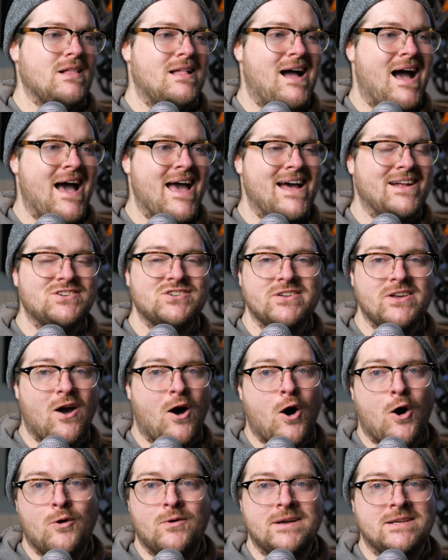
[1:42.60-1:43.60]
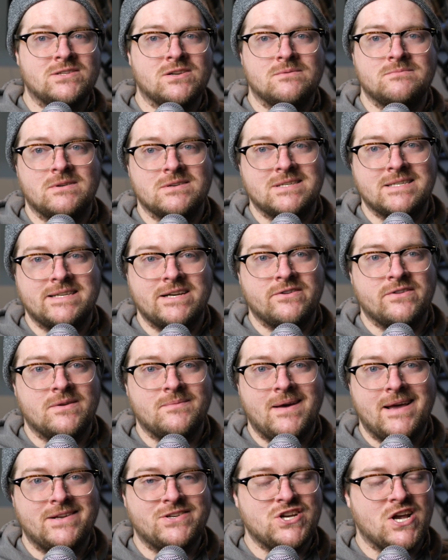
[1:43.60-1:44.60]
I actually always almost steer
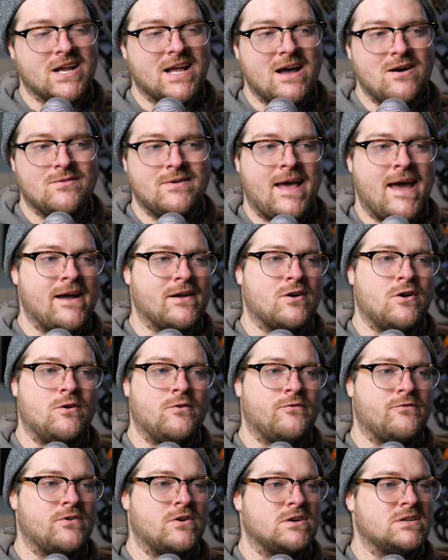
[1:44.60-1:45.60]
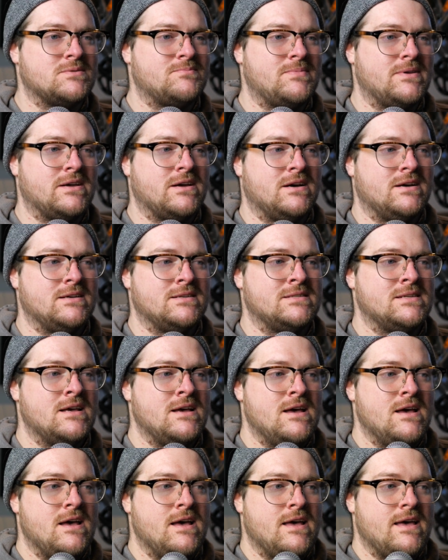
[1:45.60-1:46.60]
them, hey, check out Nakto first, because
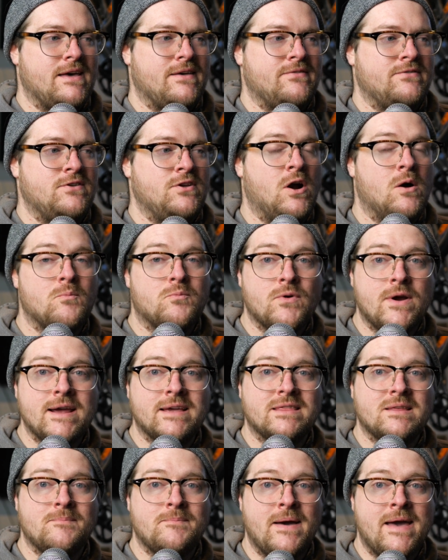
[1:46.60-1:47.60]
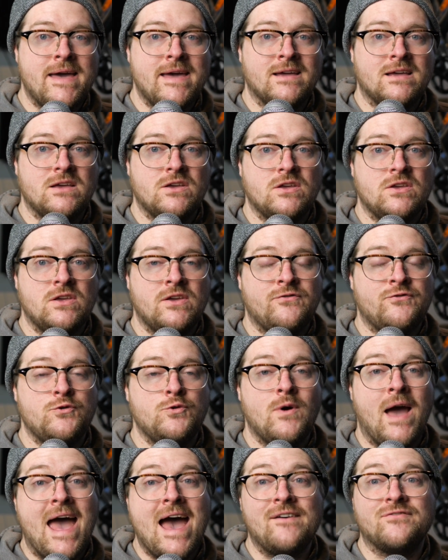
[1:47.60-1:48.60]
you don't break the bank. If
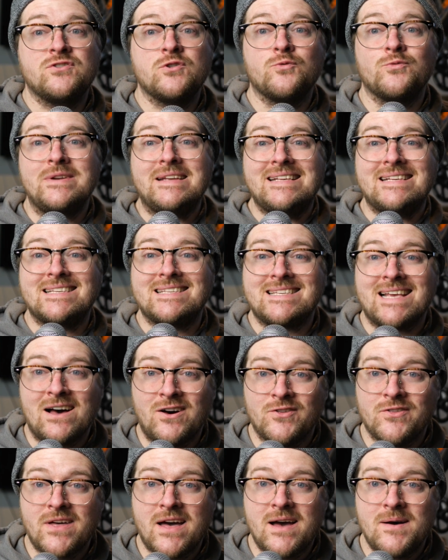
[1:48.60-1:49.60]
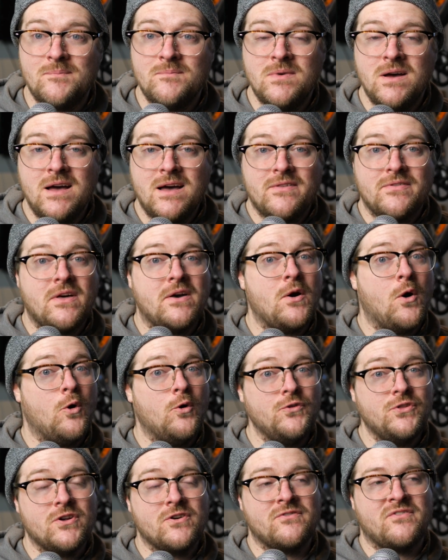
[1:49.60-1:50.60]
you have to resell them, they
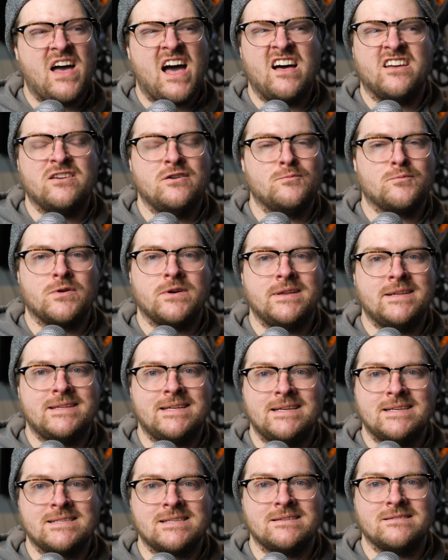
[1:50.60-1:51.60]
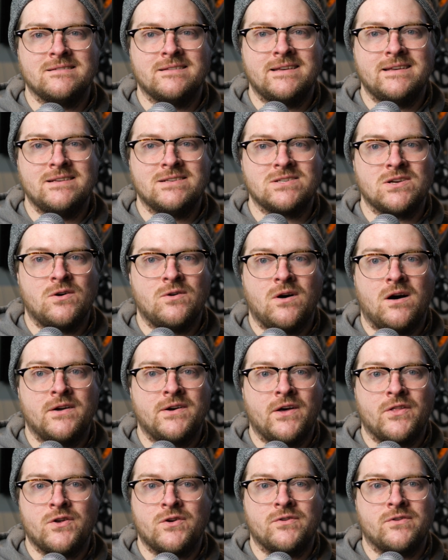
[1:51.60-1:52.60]
hold their value pretty decently. So
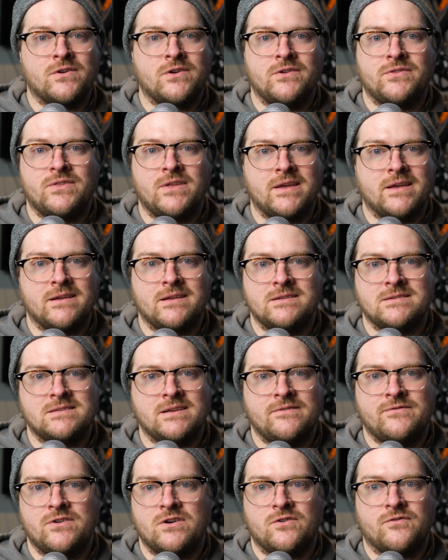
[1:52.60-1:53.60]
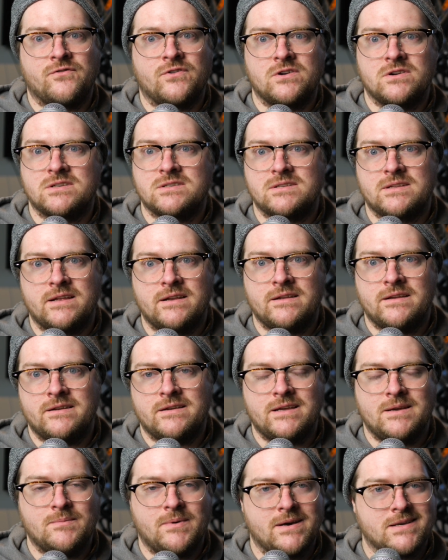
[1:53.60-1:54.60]
another good thing is, if you're first getting
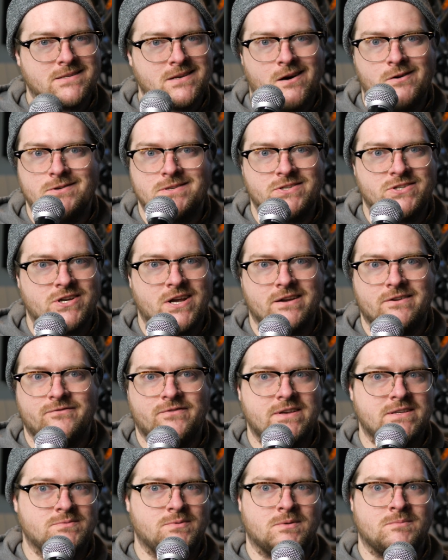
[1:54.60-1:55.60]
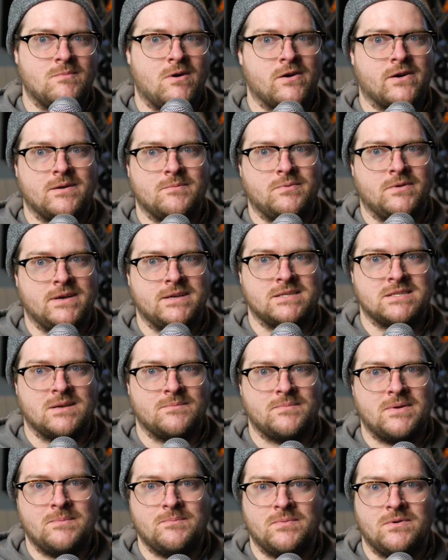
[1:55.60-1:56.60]
into e-bikes, always check Facebook Marketplace.
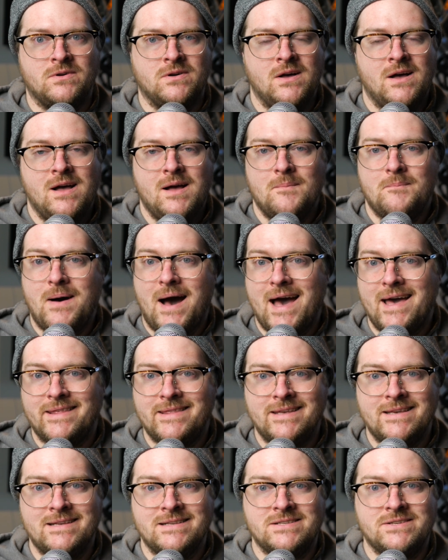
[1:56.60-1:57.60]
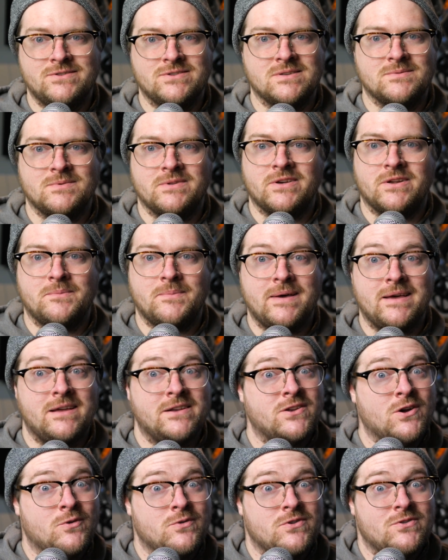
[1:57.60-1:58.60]
Some people buy these, use them a little bit,
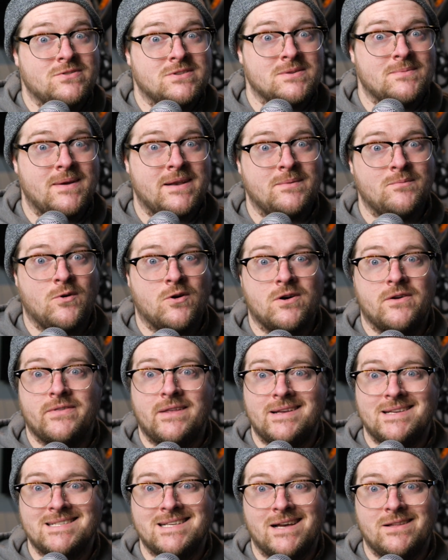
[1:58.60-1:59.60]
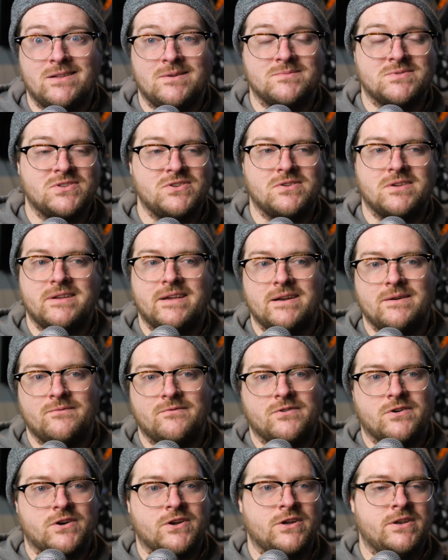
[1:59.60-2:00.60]
and don't use them anymore, and they sell them, so you could get them
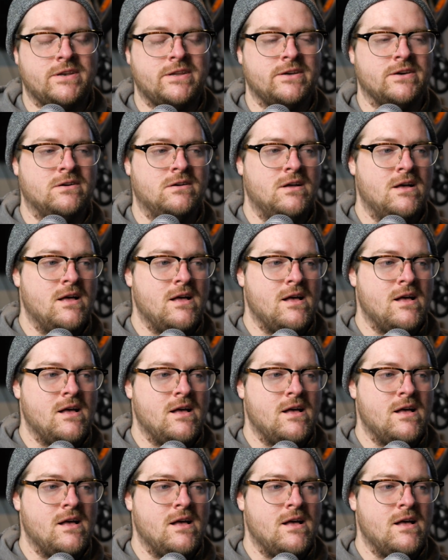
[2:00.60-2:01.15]
for a good deal.